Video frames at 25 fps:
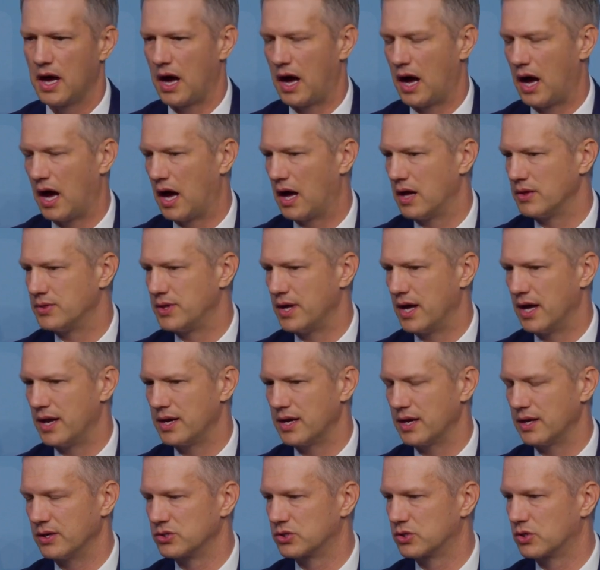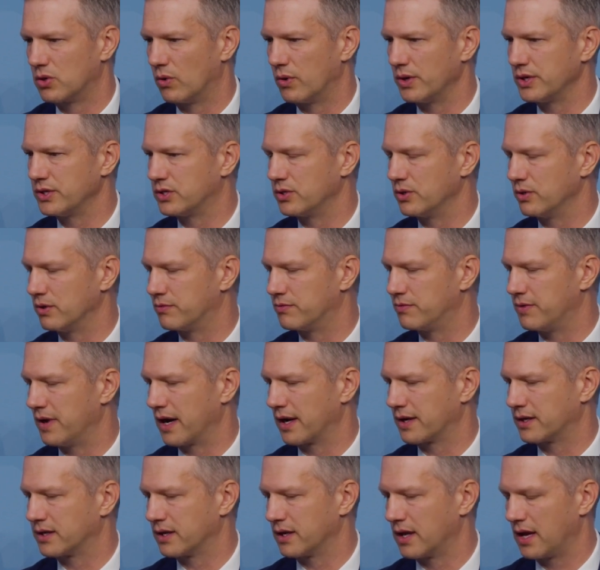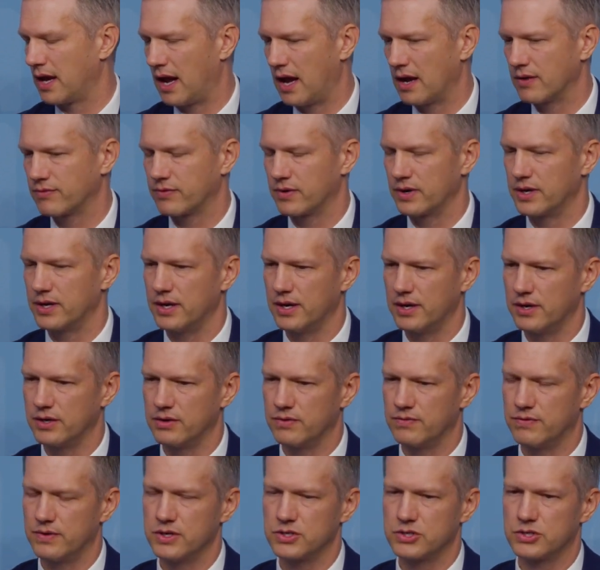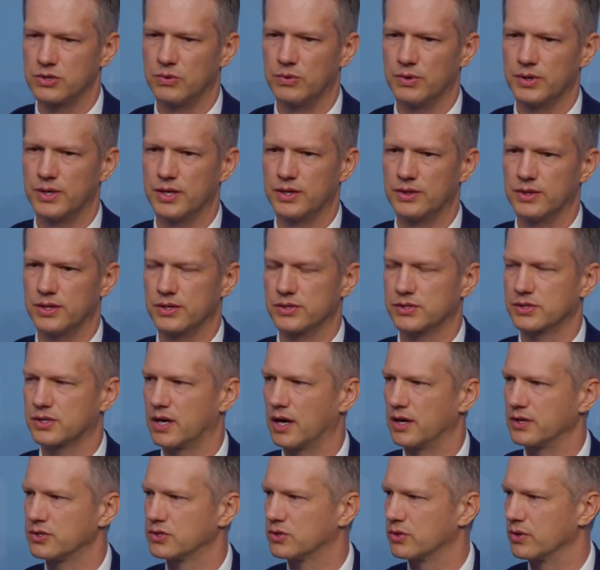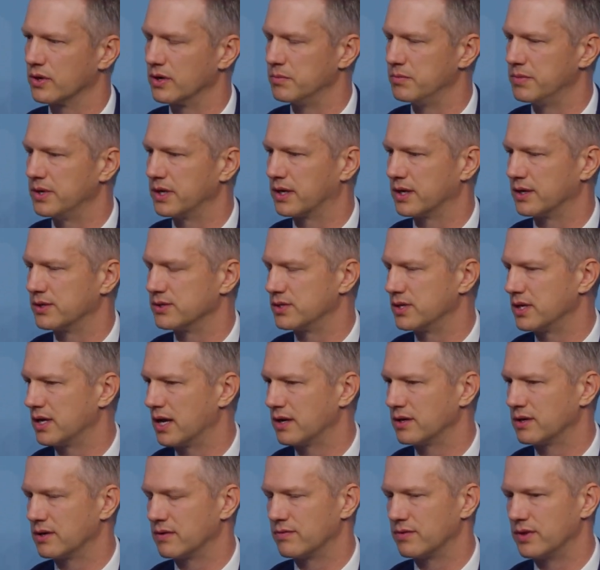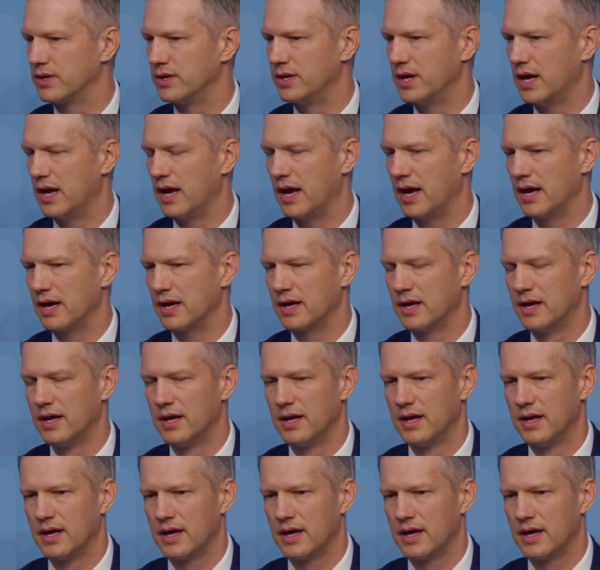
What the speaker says: that is going to affect every individual in this country, because at the end of the day,